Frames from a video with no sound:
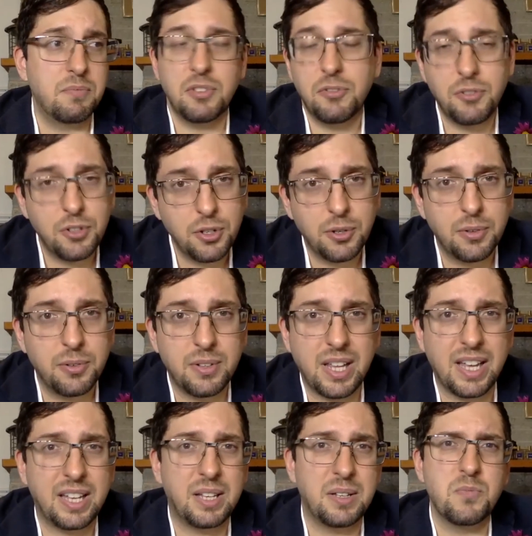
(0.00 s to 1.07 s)
if you're
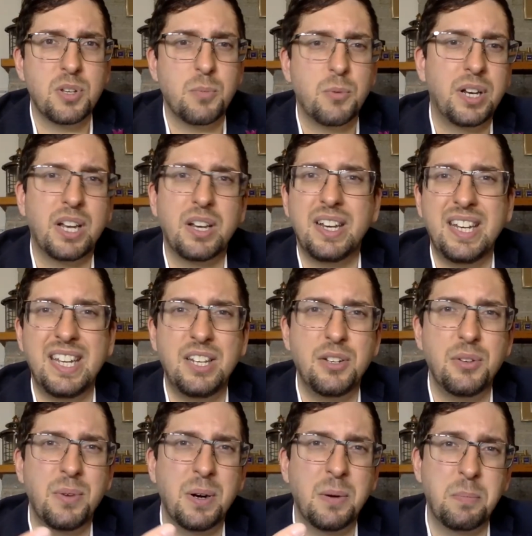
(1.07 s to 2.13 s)
like someone that need to
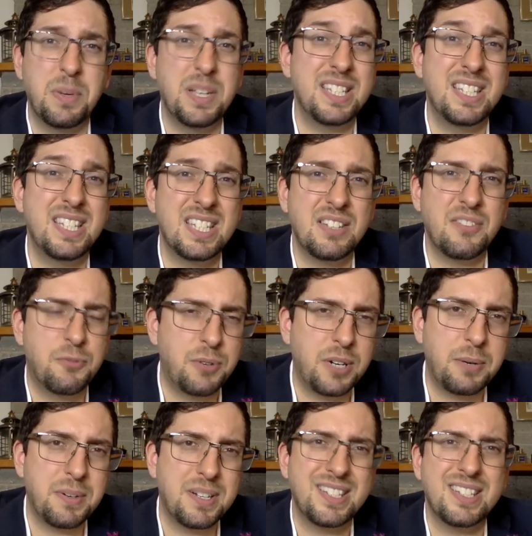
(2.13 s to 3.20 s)
wear business
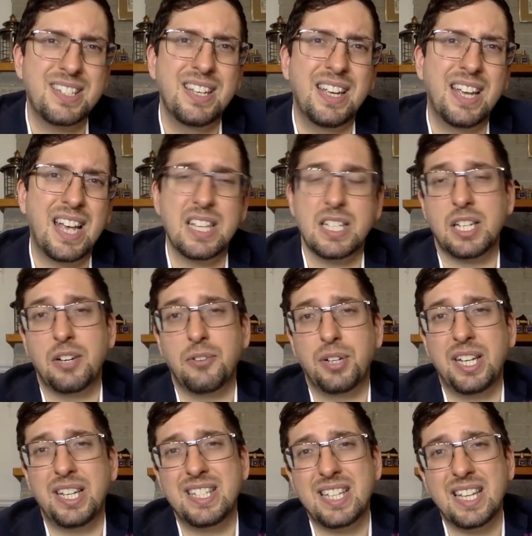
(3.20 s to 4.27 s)
fragrance as an
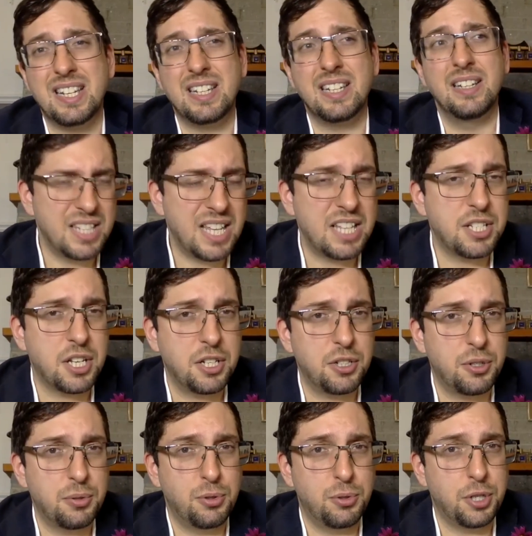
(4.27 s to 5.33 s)
everyday scent, that's going
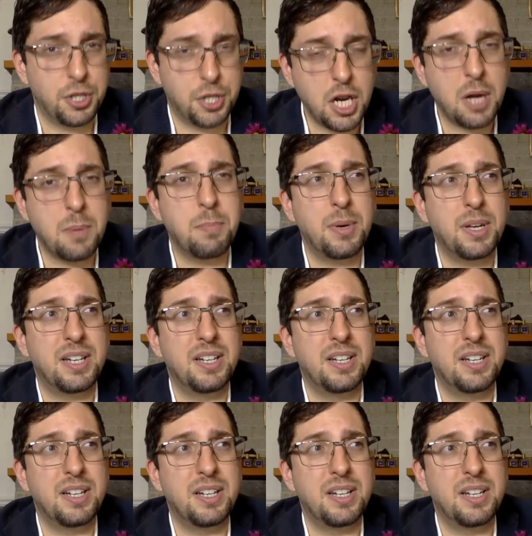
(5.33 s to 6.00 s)
to do the job, but